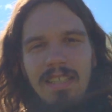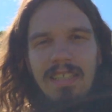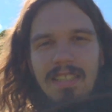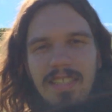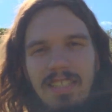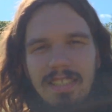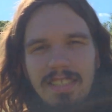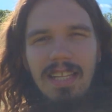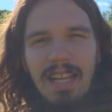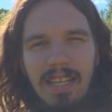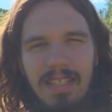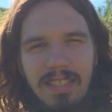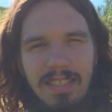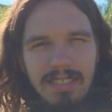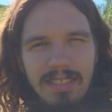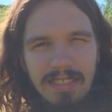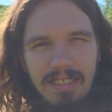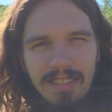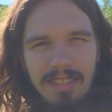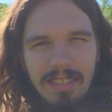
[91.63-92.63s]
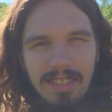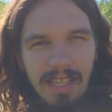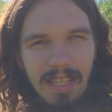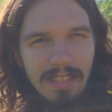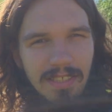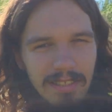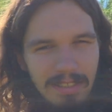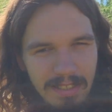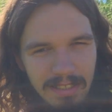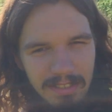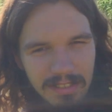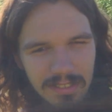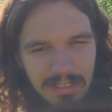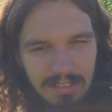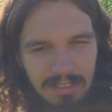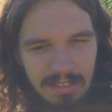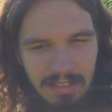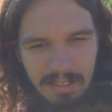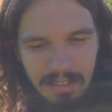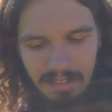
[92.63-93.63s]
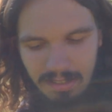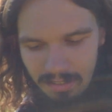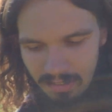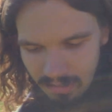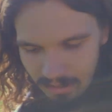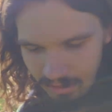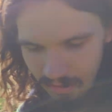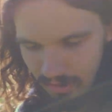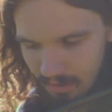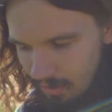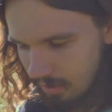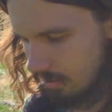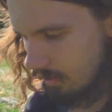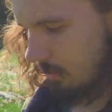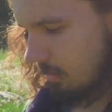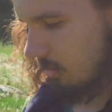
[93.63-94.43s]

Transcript: There's like these dandelions, and